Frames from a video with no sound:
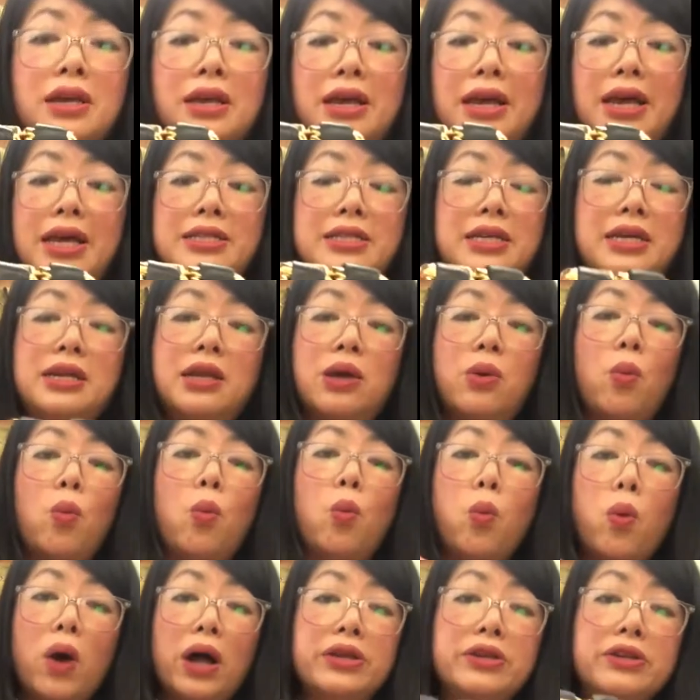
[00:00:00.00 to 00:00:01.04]
It's in
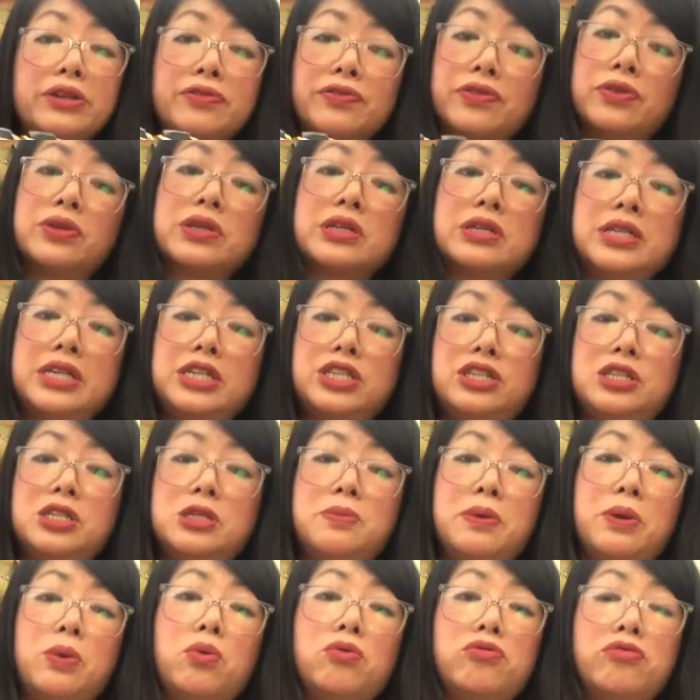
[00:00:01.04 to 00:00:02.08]
wonderful condition. It's
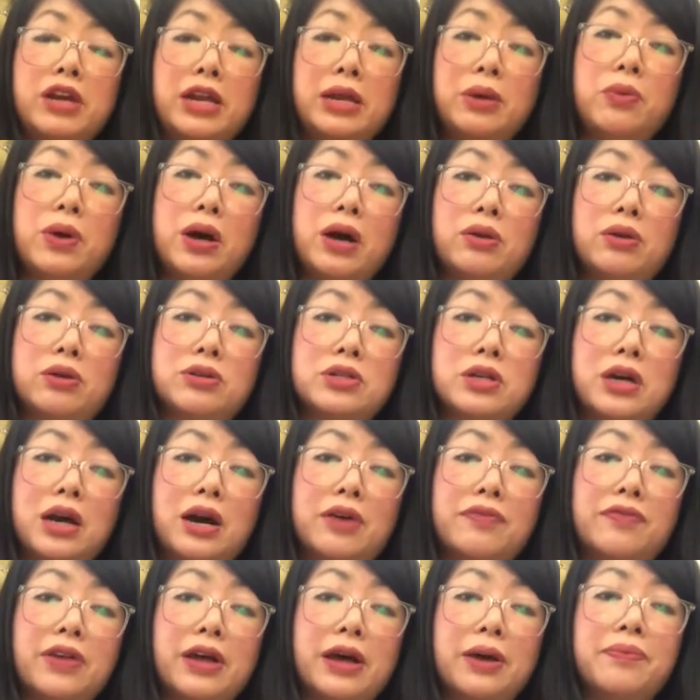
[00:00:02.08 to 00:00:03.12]
been really well looked
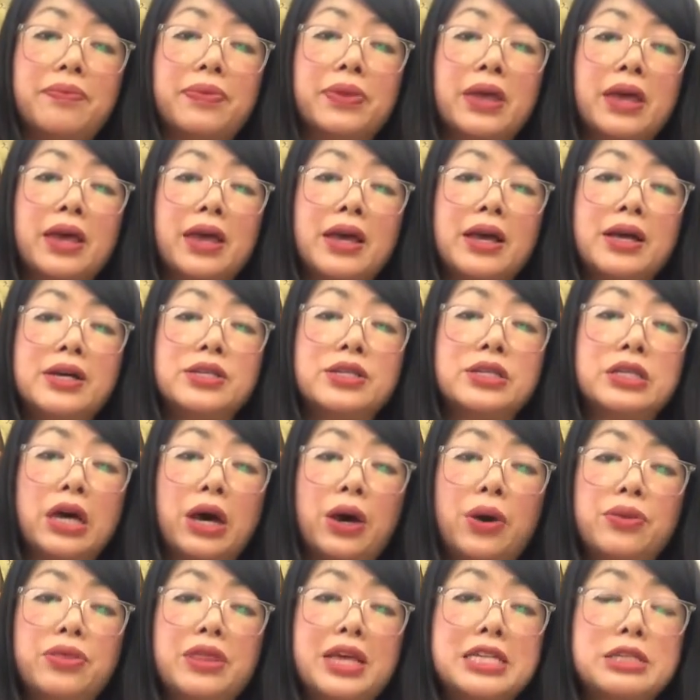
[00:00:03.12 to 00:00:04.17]
after.
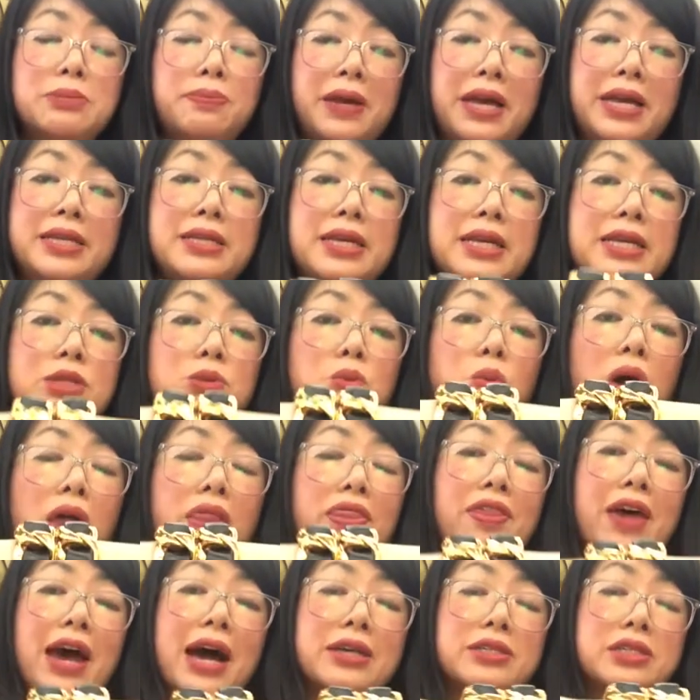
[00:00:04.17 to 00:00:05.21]
So this piece is
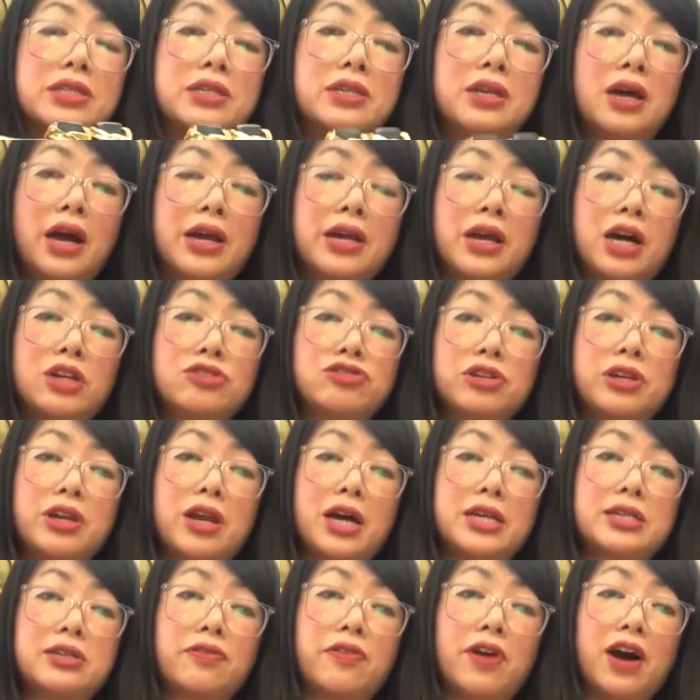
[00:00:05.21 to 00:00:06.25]

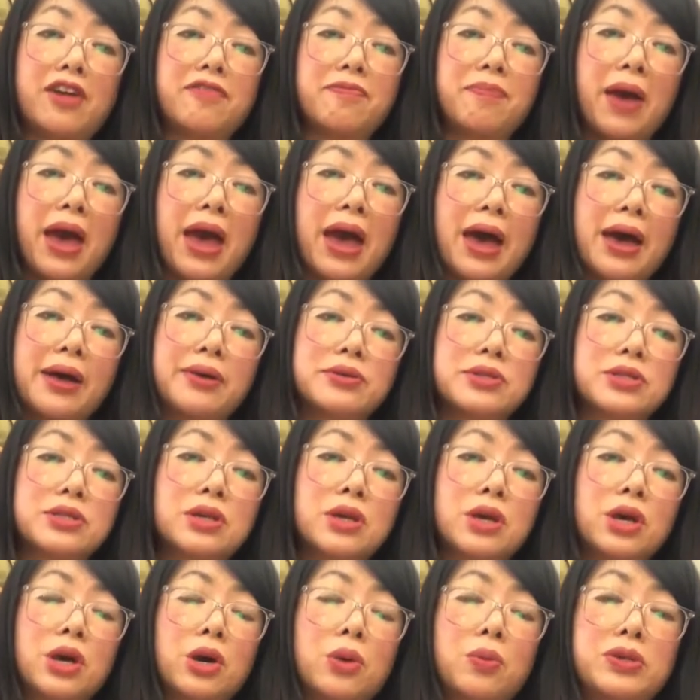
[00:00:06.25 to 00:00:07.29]
£1,995,
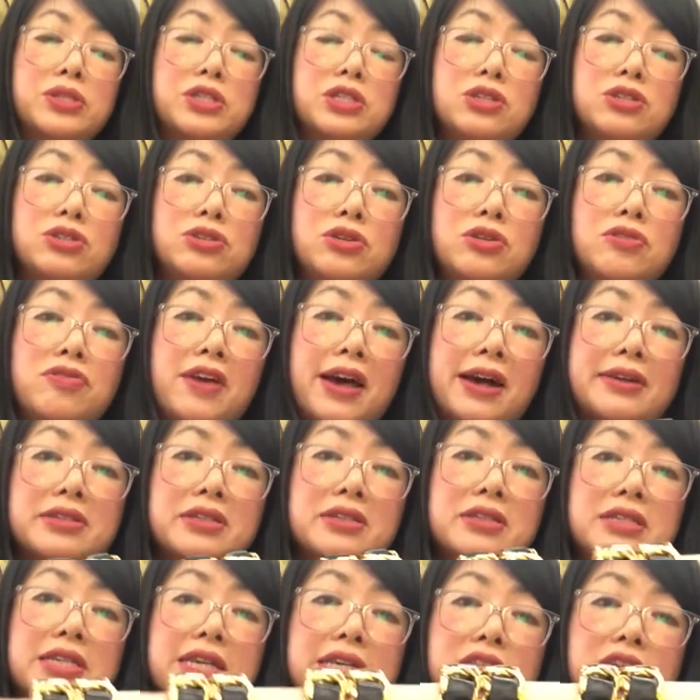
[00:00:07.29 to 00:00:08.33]
which is
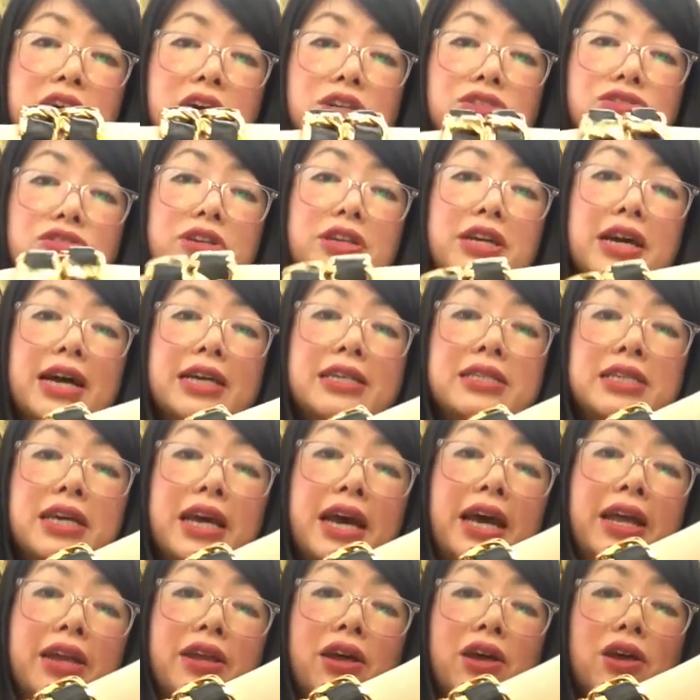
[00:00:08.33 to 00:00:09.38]

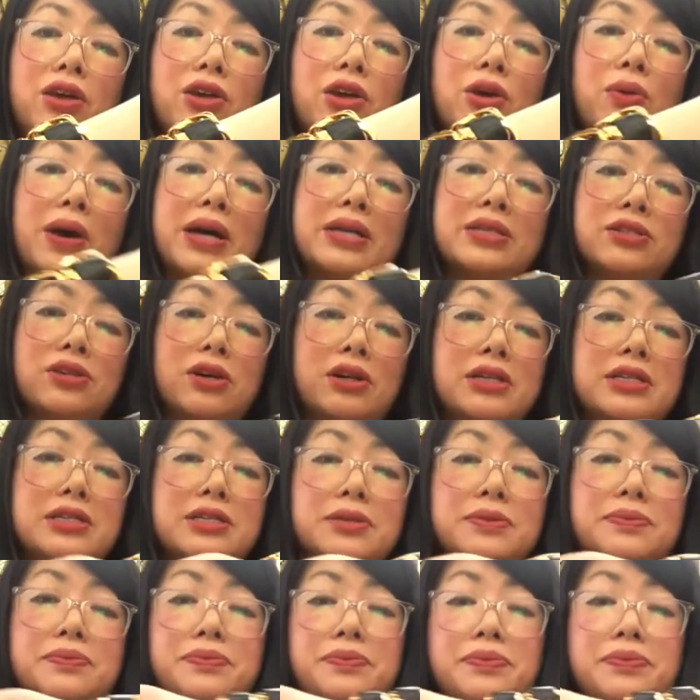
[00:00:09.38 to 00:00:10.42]
2,610 US dollars.